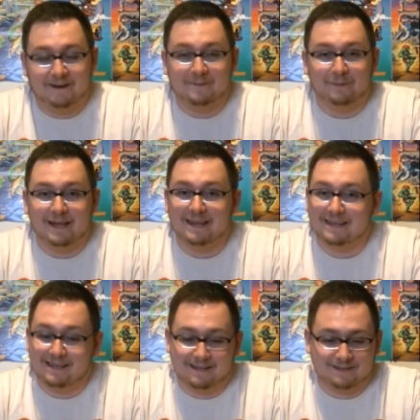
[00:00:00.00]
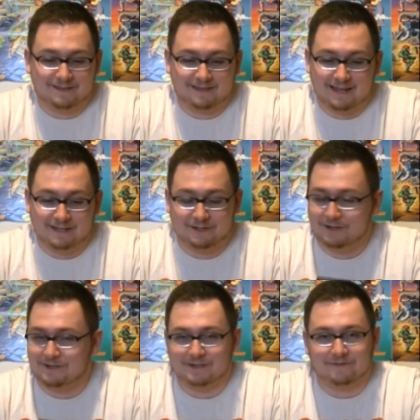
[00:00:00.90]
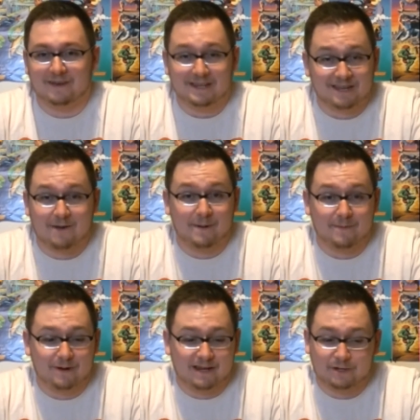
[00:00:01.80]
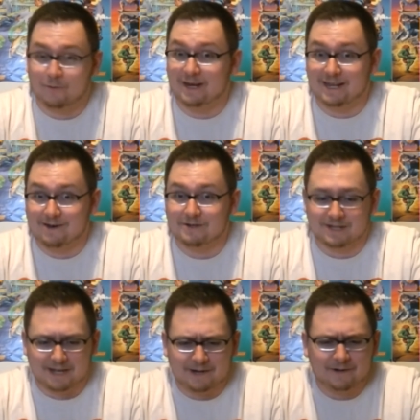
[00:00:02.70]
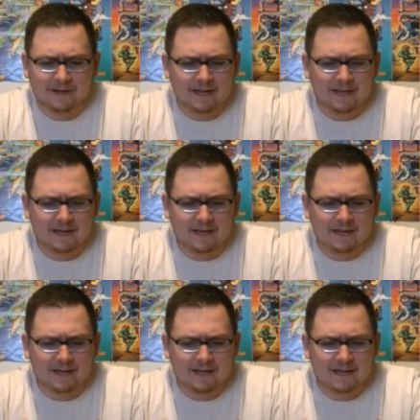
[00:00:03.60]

fun playing it. It's it's just as funny as I remembered it 20 years ago.